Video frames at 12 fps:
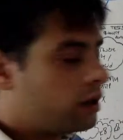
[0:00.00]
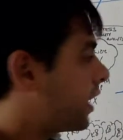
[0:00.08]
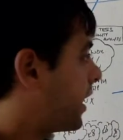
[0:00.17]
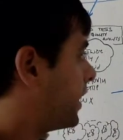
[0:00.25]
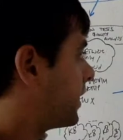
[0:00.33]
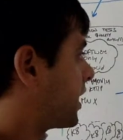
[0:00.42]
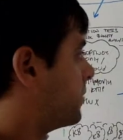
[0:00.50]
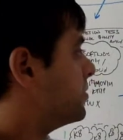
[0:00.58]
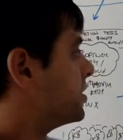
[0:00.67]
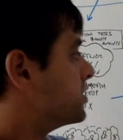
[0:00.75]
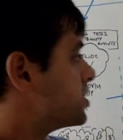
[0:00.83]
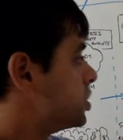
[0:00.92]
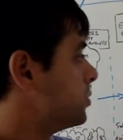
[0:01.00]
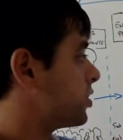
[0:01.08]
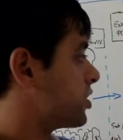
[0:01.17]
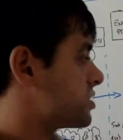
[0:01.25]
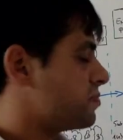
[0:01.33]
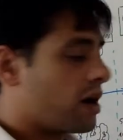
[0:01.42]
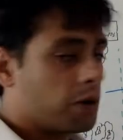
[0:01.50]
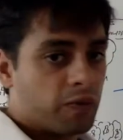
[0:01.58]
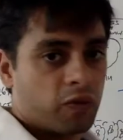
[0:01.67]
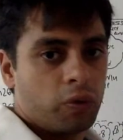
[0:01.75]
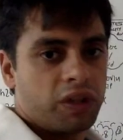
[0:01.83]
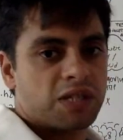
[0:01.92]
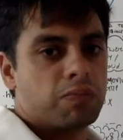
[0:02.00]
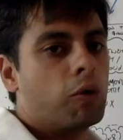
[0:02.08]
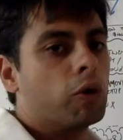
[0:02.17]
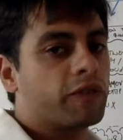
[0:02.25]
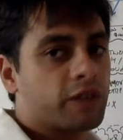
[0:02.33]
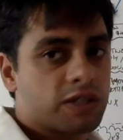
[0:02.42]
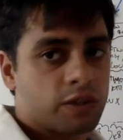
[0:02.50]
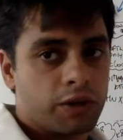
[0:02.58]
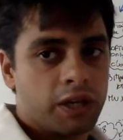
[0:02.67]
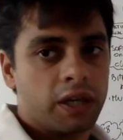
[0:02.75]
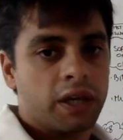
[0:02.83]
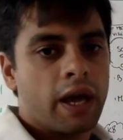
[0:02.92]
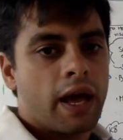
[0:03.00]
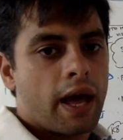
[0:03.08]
and can be consumed on a smartphone with a small screen